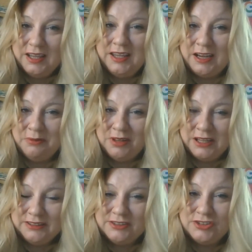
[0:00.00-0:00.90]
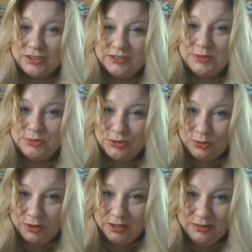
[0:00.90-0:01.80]
and I would like to share some
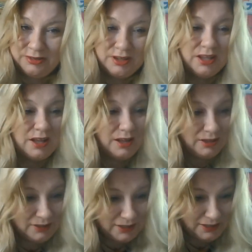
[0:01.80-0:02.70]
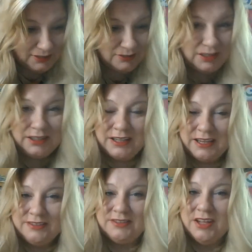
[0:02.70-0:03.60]
stories again in
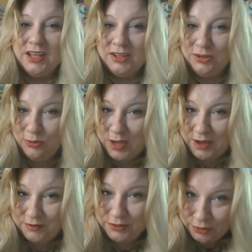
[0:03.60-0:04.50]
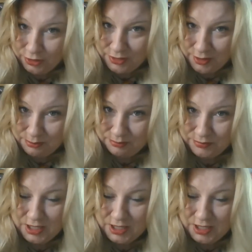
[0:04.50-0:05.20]
case you haven't heard them.